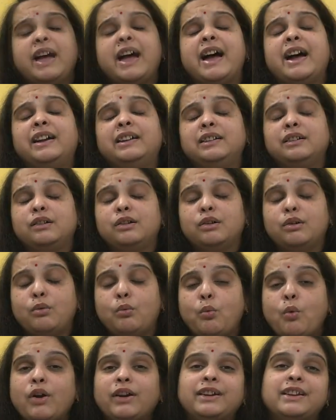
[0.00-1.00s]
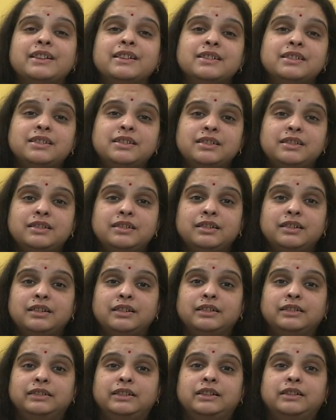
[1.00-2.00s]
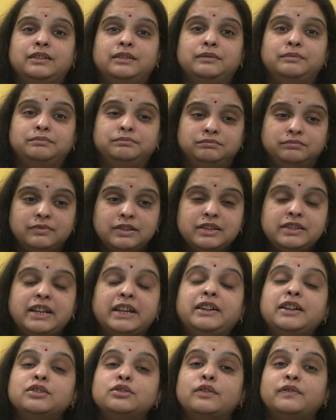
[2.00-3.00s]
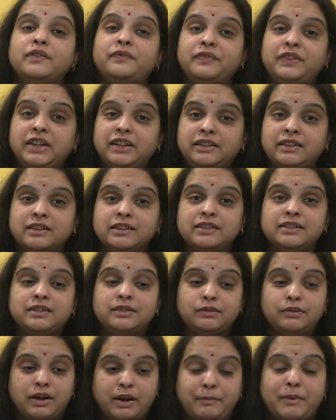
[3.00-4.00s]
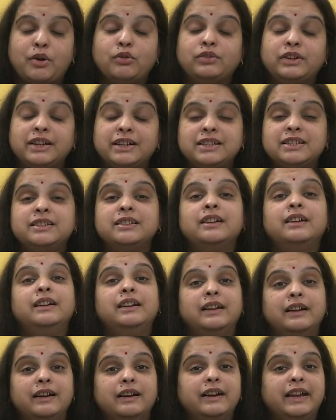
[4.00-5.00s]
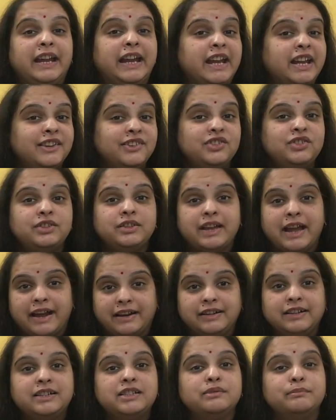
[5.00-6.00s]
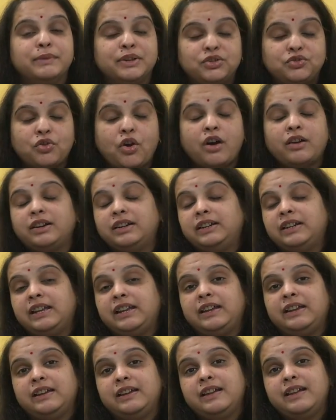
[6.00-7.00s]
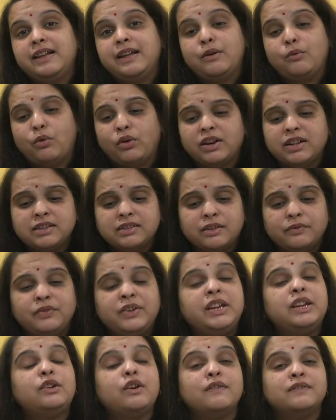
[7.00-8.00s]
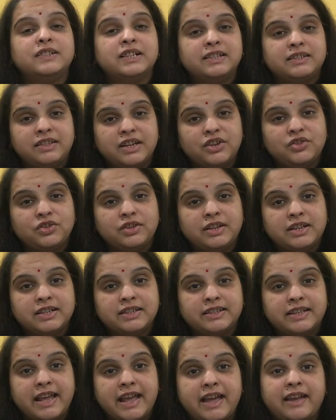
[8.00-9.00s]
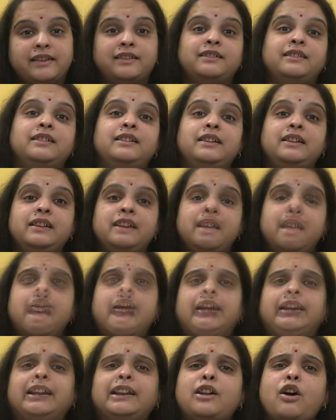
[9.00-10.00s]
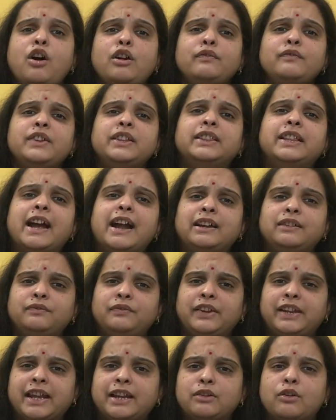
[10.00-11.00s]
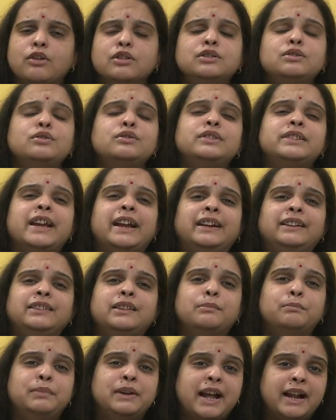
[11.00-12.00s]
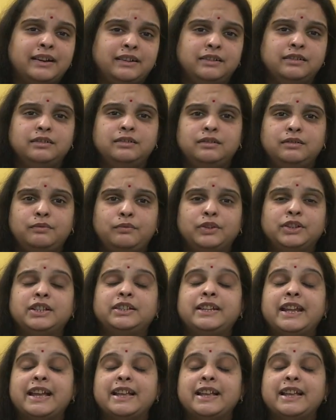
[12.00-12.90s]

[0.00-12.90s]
and what is the status of the fetus about its age and its maturity, what is the week of gestation is there, and along with that we can also send the blood for the